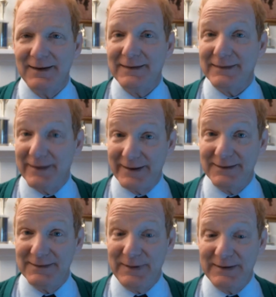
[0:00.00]
Now that
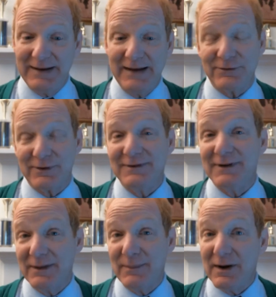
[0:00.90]
is a bit dangerous
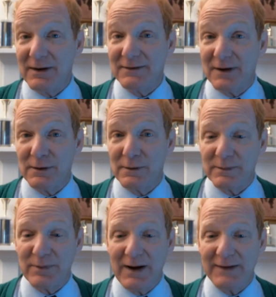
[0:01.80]
and the markets are
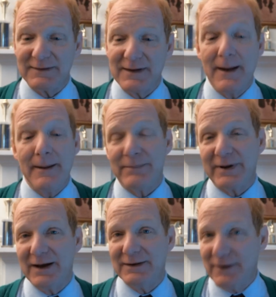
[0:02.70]
overpriced,
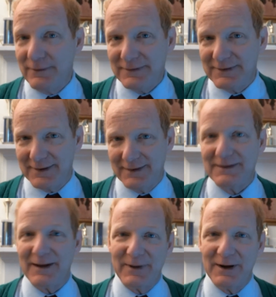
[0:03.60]
but I don't see
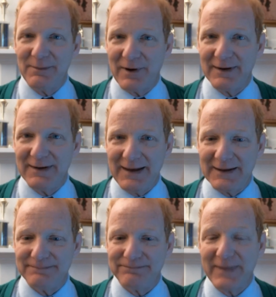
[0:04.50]
it coming apart
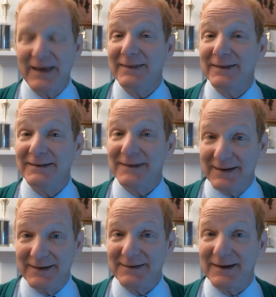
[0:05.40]
yet. This
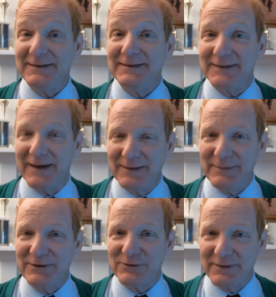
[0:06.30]
is a
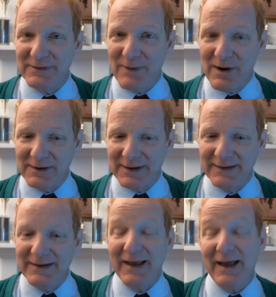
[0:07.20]
sentiment-driven
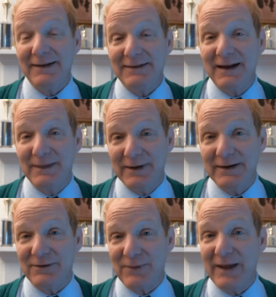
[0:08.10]
market, and sentiment
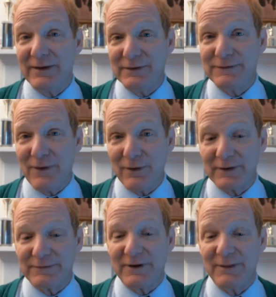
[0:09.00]
is rather euphoric for the